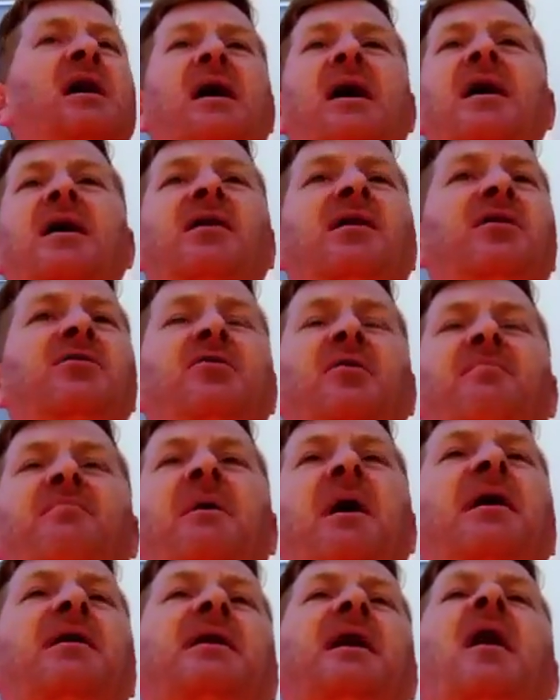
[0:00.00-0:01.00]
And you'll
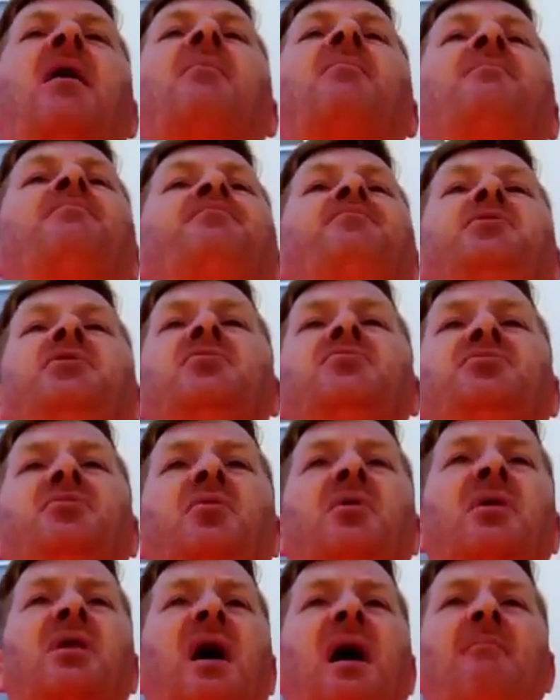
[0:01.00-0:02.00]
find out you'll
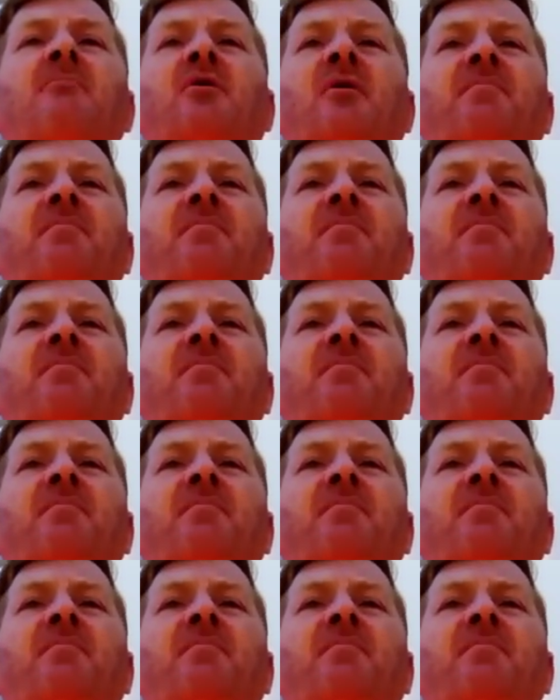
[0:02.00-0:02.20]
do a lot